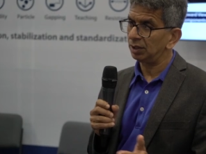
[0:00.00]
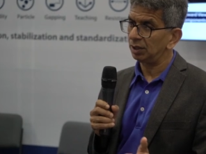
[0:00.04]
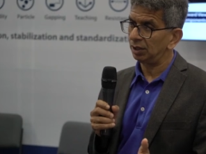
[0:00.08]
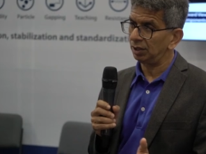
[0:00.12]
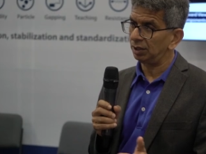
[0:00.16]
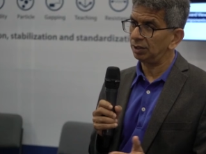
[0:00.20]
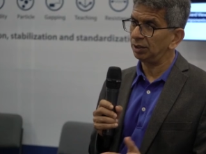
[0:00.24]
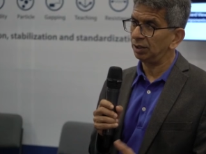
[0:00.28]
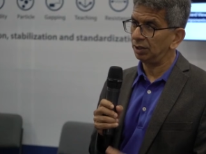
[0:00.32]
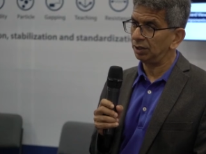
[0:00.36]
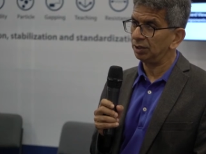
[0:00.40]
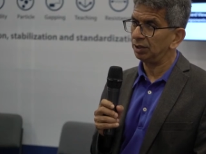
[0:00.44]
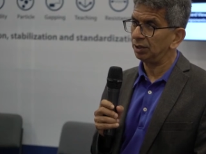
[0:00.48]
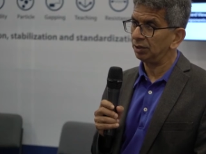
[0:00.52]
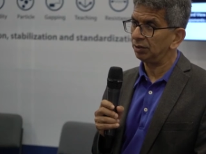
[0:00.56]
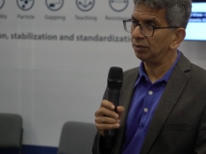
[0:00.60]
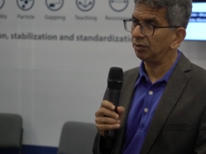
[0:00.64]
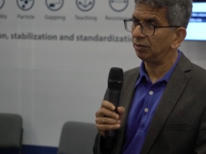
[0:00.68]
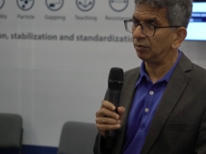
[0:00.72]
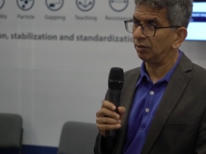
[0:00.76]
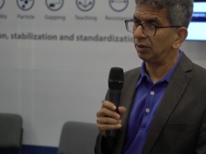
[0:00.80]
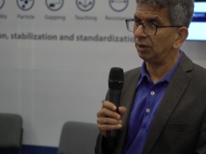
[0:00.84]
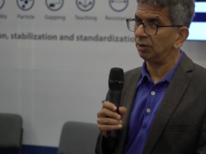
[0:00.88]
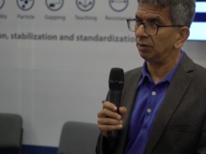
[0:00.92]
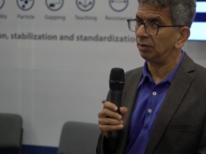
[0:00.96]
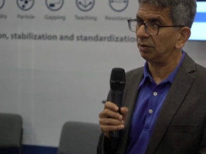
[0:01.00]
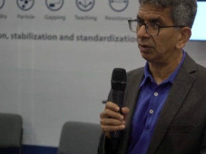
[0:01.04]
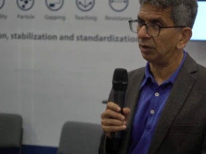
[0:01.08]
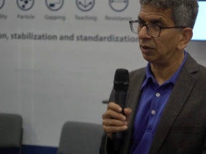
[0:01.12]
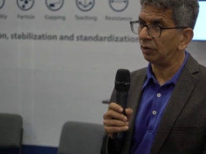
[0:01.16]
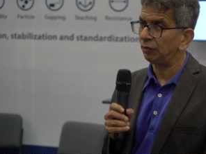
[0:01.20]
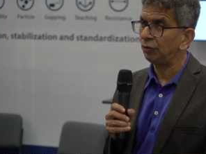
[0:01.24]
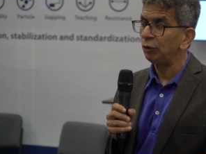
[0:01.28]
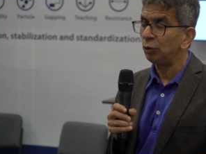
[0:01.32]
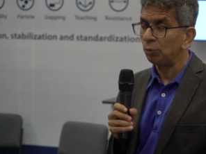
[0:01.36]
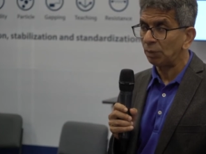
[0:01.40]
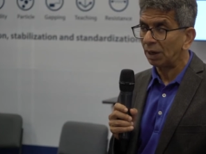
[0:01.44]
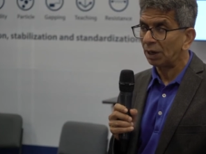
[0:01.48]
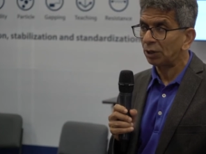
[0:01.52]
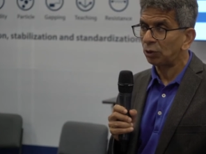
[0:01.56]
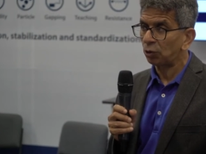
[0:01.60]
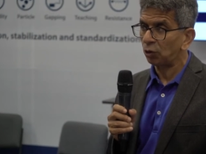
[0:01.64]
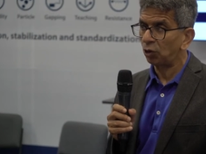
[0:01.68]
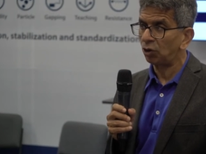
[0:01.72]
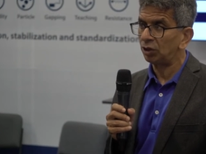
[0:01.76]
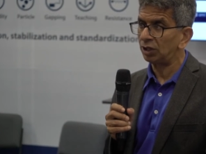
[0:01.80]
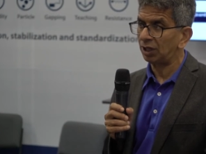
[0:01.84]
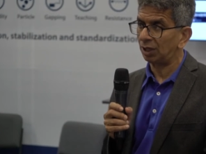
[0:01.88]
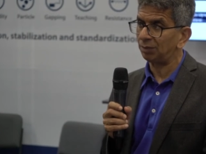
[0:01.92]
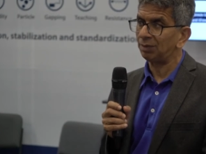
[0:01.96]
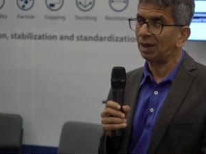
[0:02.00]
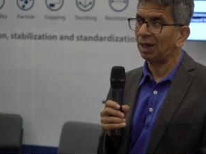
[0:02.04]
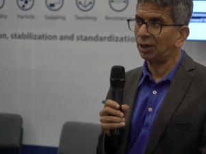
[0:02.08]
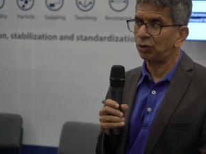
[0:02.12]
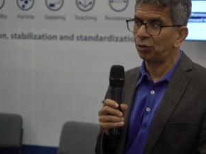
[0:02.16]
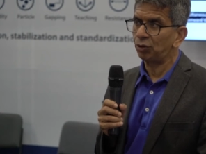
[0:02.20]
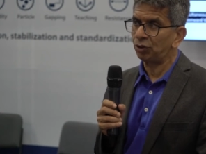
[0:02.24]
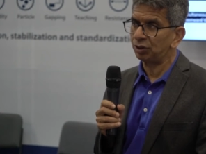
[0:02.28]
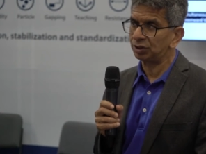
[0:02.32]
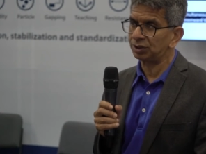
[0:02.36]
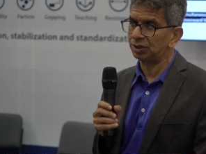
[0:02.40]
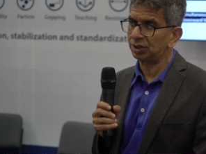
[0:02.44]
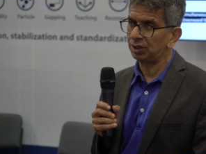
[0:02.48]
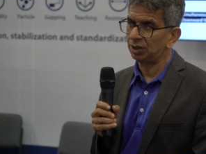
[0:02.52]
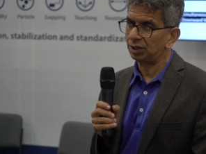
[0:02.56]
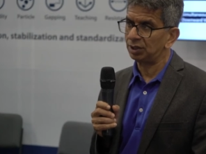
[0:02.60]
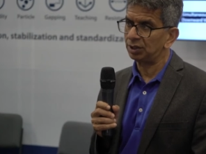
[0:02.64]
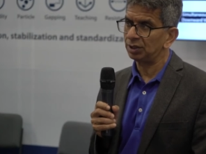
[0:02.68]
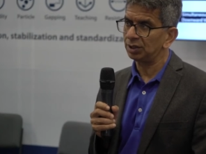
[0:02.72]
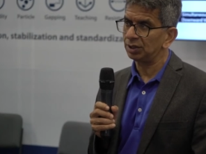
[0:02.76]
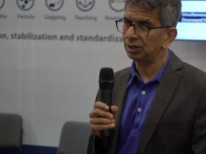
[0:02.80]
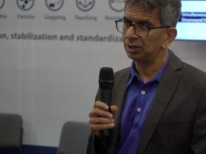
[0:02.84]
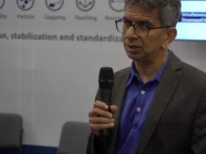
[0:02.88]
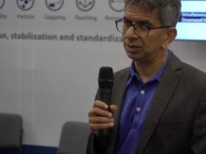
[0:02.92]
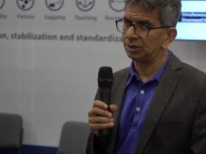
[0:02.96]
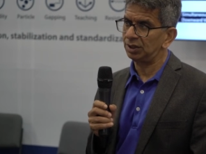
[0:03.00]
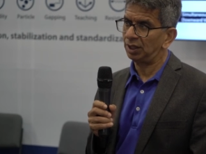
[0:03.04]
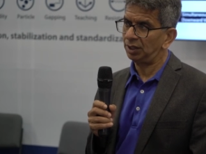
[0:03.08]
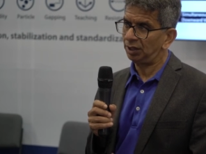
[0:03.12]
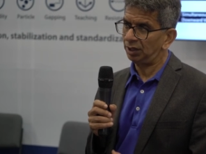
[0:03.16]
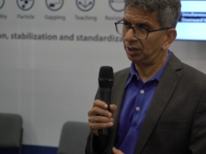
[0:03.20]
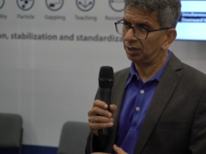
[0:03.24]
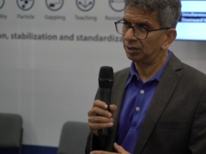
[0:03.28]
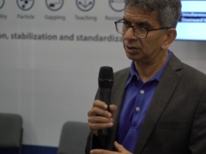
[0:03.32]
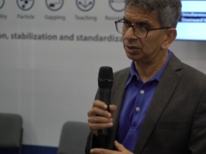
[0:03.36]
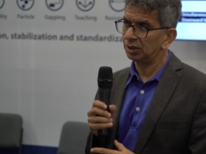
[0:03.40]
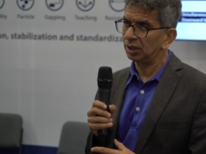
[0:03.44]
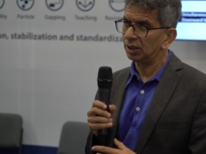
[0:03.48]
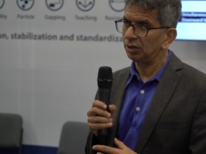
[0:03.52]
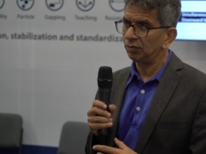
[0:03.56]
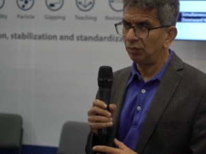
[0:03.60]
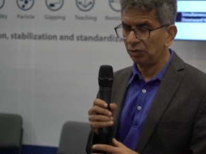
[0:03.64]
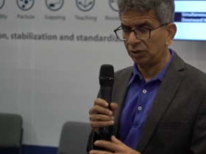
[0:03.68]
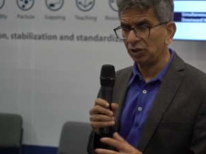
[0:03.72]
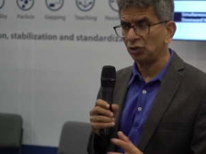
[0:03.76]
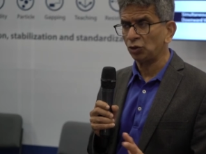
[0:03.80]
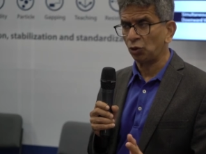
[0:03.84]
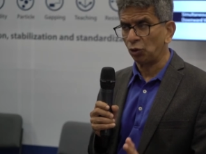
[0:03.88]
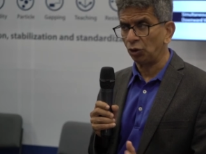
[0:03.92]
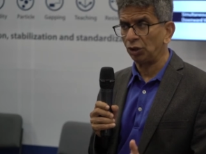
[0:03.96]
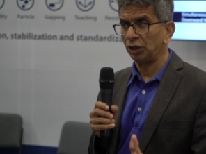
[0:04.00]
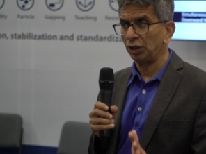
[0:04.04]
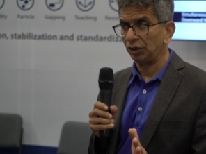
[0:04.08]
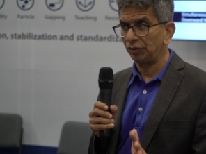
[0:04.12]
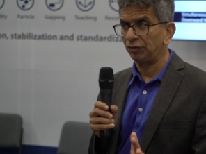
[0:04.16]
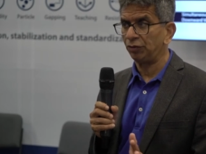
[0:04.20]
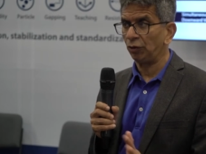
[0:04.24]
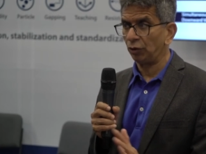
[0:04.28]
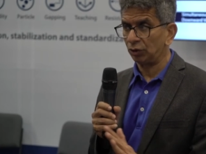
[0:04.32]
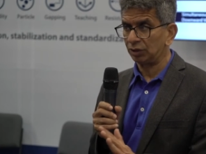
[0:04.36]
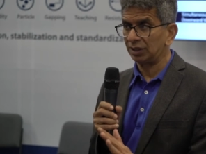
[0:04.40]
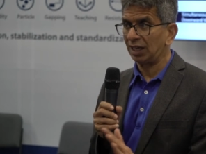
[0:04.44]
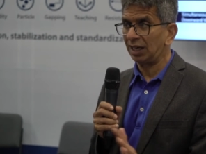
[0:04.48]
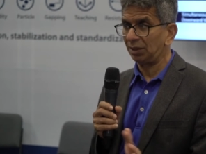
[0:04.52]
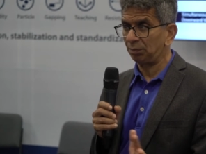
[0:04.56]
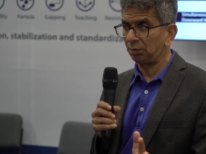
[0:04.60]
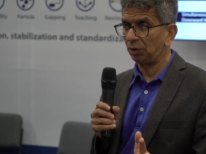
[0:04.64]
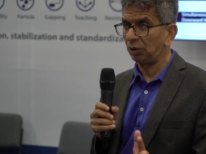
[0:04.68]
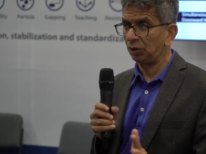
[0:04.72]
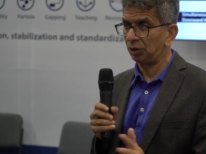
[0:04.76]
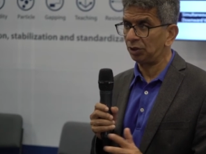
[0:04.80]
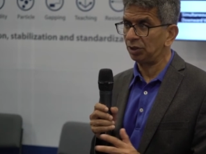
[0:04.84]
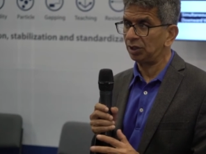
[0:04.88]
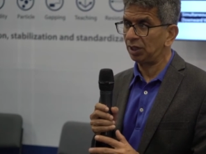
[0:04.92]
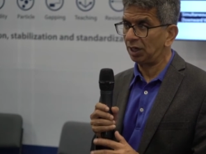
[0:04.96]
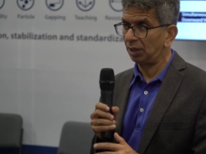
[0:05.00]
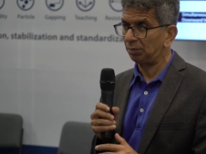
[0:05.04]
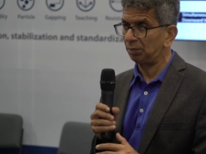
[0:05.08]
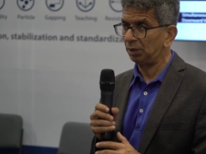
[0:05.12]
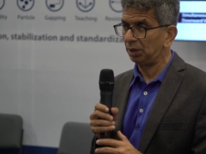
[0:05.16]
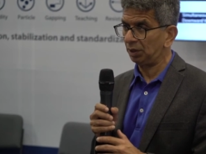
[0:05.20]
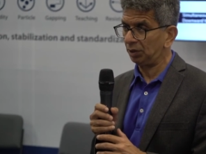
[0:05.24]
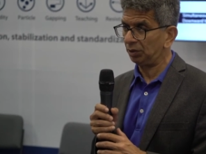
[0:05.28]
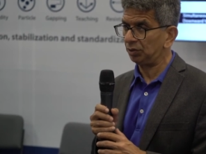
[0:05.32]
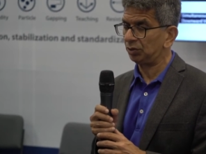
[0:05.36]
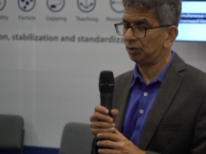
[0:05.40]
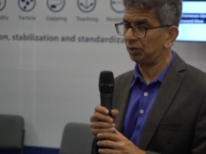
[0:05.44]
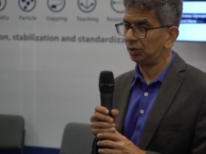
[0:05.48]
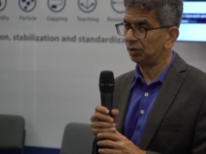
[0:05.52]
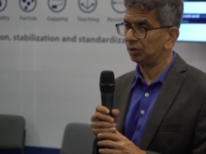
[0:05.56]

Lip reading: in the a few micron type accuracy settings, which is good enough for that particular application.